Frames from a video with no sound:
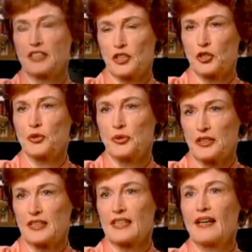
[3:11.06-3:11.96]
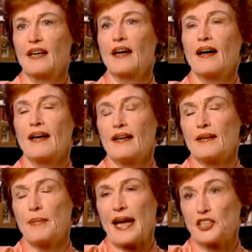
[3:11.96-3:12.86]
the students' uh,
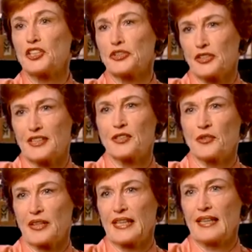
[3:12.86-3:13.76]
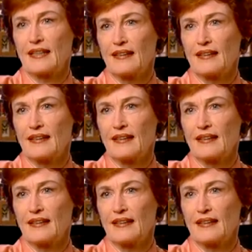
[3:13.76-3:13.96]
bachelor's degree.